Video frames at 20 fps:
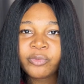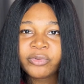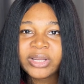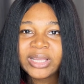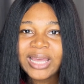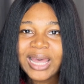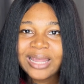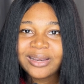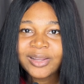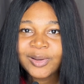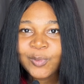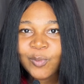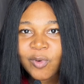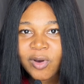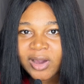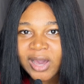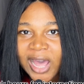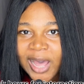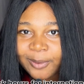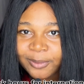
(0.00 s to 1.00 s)
regarding
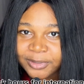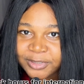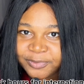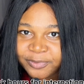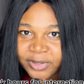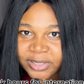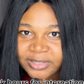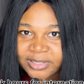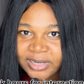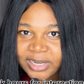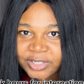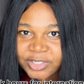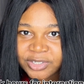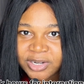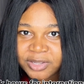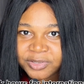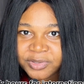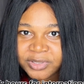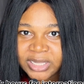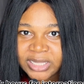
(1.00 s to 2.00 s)
work hours for
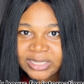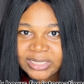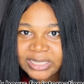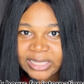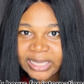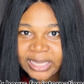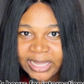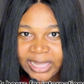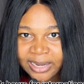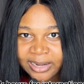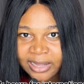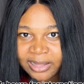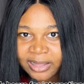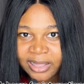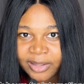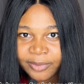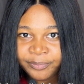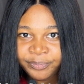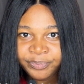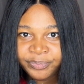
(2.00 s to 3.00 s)
international students in
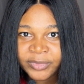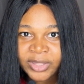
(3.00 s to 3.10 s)
Canada,